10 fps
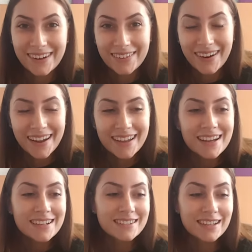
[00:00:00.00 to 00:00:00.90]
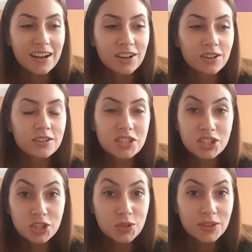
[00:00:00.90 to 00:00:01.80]
Alright, so to
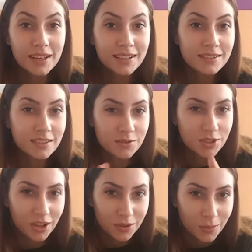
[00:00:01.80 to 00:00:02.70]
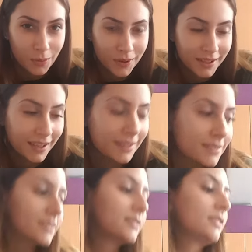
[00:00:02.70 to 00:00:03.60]
do this I'll show you what we need.